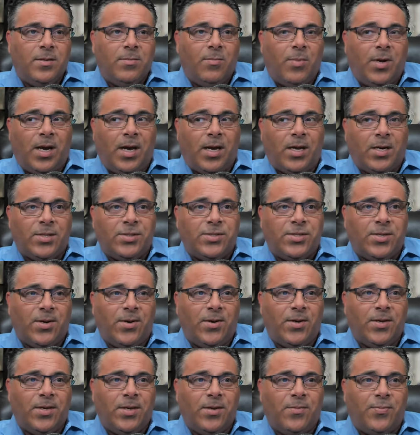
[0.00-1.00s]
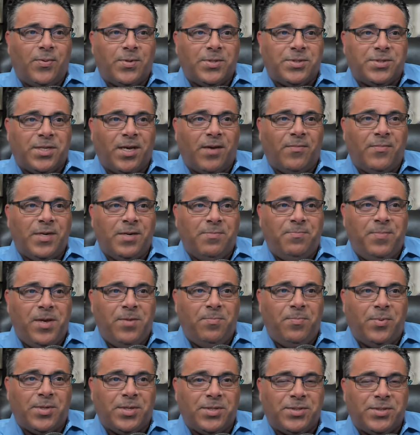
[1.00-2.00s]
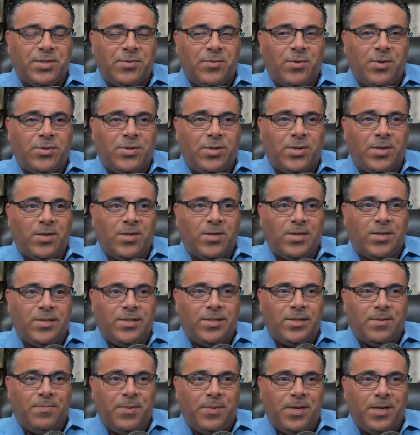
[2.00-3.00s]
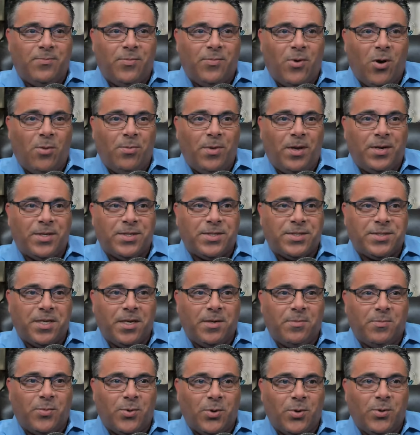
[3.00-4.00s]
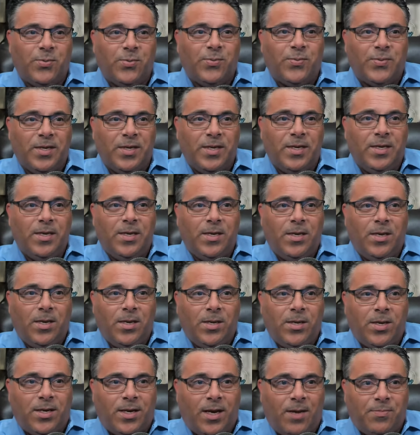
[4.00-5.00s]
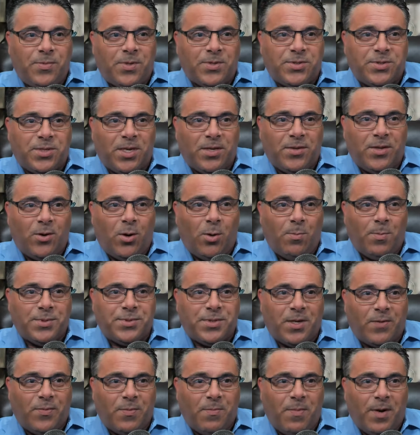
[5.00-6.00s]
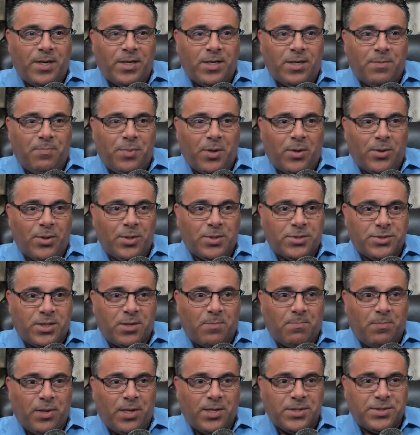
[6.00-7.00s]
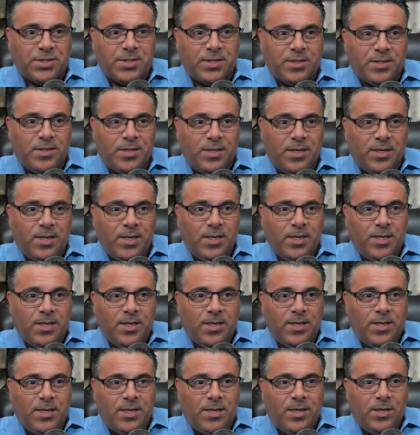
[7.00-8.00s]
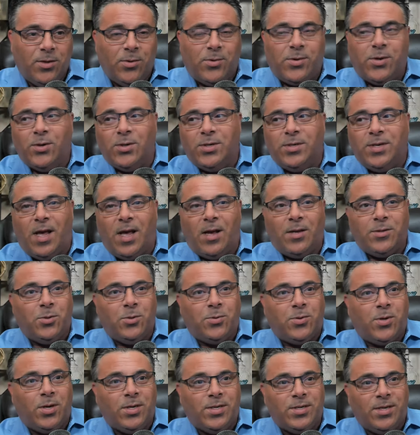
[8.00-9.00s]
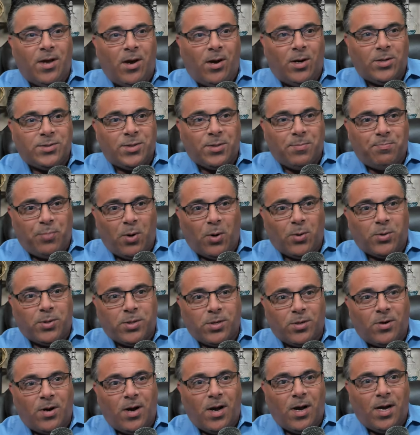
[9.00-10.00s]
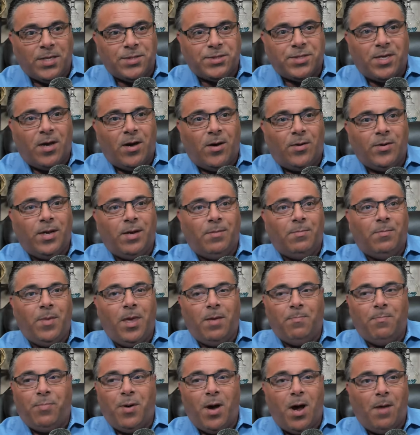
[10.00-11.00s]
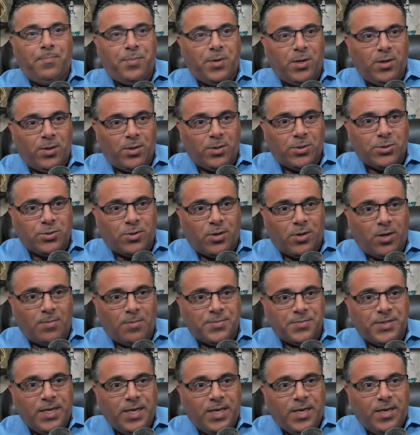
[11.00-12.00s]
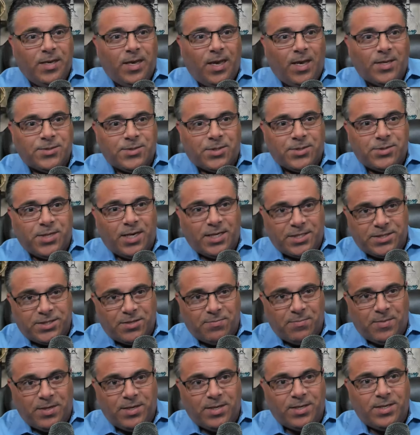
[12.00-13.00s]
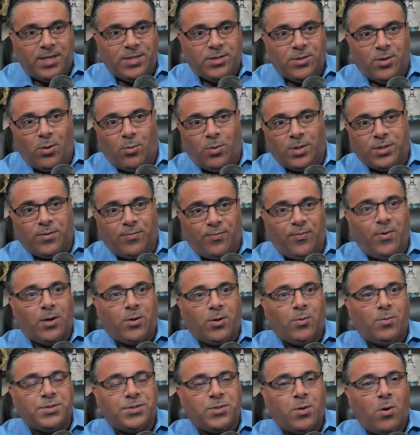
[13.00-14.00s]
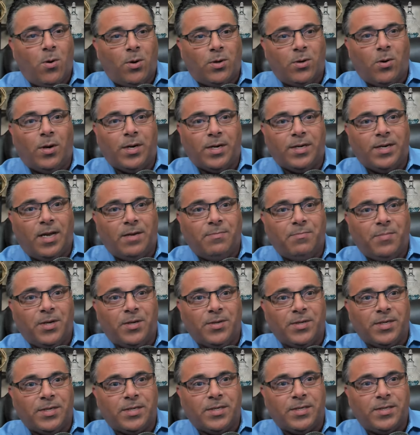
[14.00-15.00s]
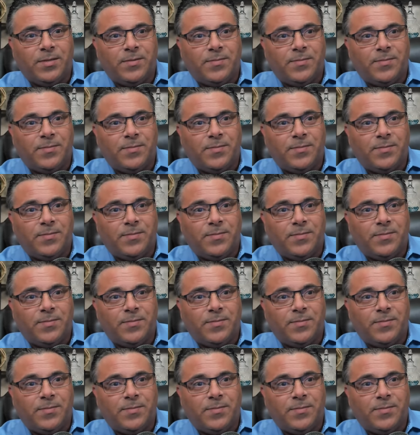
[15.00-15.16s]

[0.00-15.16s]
But I got to tell you, for 70 people to, to, to be involved under the same roof, you'd have to say that almost everybody in the building is complicit. You couldn't uh, you couldn't honestly poke your eyes out and, and pop your eardrums. It suggests to me you didn't know what the fuck was going on in that building.